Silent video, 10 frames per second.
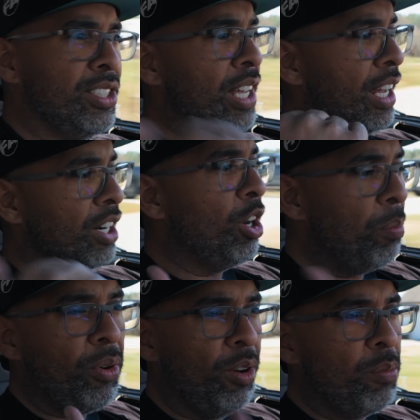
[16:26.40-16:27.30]
just had a
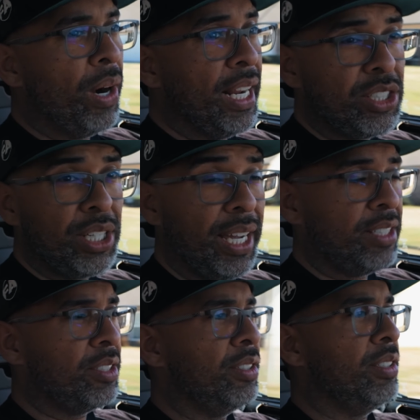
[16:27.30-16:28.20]
couple of brake
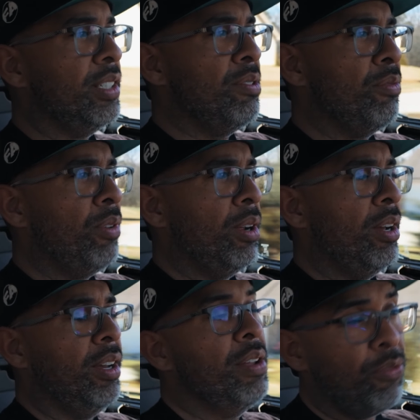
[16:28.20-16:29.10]
checks in
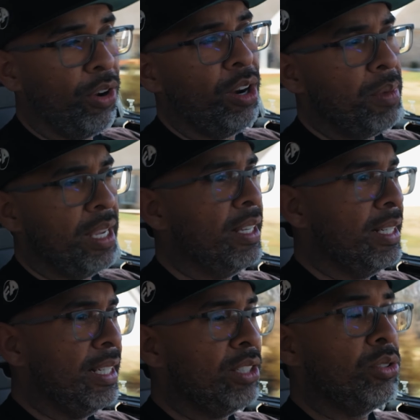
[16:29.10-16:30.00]
front of me,
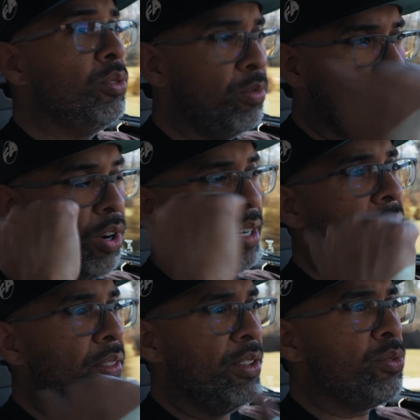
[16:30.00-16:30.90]
not too far
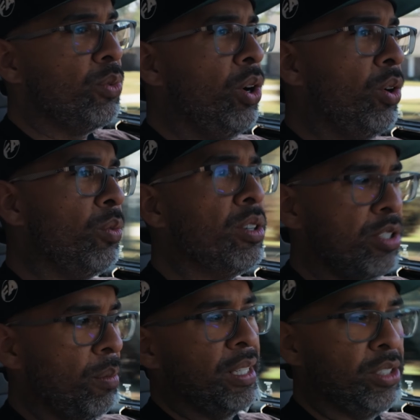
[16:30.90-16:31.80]
down this road, where
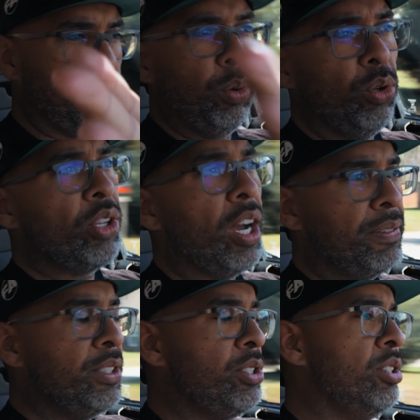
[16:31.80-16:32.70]
somebody just pulled
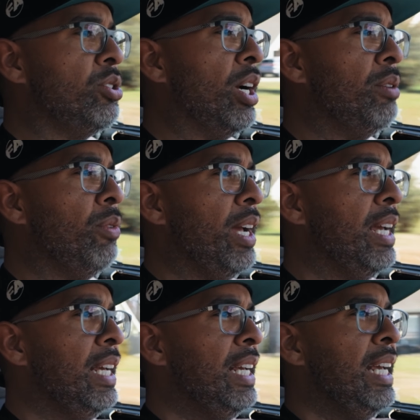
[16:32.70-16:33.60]
off into their driveway.
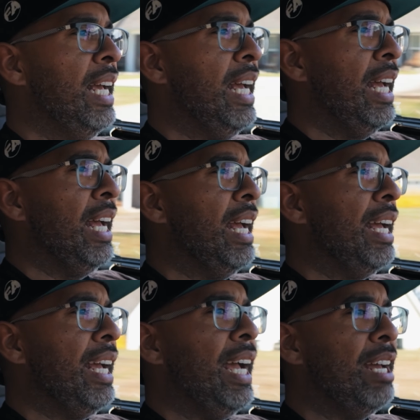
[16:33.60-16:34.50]

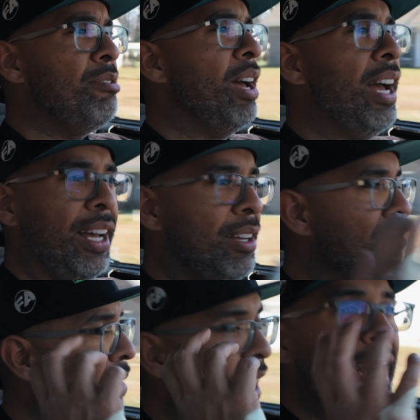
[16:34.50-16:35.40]
And
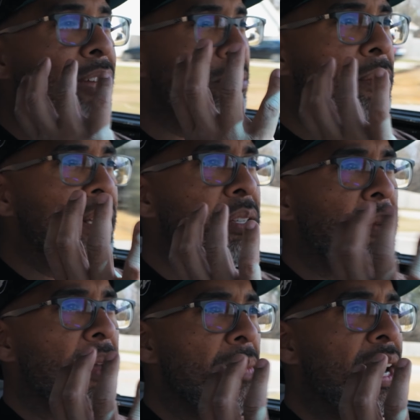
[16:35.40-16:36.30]
again, maybe it's in
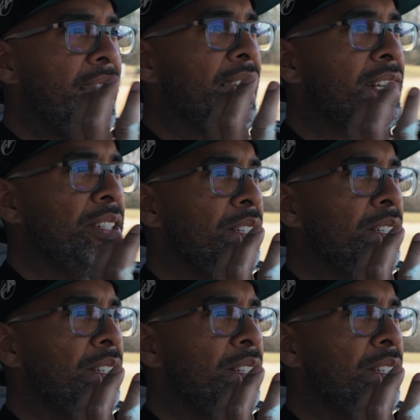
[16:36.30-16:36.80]
my mind,